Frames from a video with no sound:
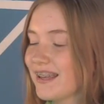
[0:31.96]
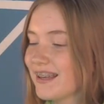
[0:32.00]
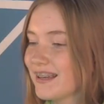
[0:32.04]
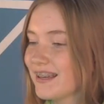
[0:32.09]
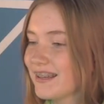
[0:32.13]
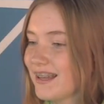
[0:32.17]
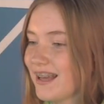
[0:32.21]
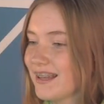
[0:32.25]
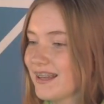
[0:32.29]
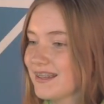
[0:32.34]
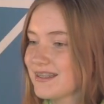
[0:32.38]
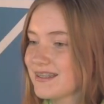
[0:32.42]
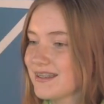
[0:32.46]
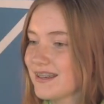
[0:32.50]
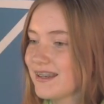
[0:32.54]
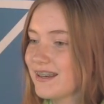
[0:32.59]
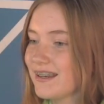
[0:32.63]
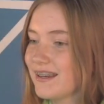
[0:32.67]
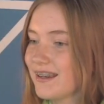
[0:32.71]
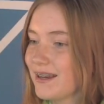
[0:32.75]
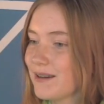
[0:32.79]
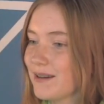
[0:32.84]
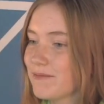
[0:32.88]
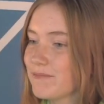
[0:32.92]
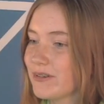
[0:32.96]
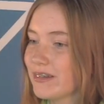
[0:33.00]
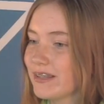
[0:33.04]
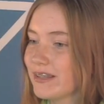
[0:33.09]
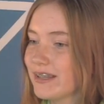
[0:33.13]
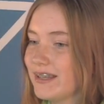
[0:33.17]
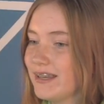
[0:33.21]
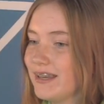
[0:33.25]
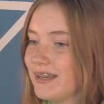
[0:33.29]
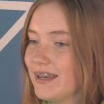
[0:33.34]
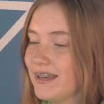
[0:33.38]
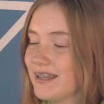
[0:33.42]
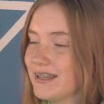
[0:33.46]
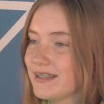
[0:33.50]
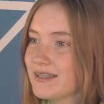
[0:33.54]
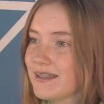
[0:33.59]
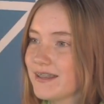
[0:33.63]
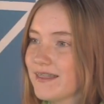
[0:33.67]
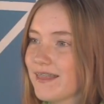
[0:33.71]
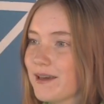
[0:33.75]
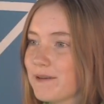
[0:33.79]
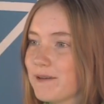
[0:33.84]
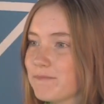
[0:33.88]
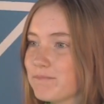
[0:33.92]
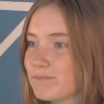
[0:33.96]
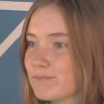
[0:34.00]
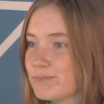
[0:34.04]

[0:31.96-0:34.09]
dancing. I'm really into them.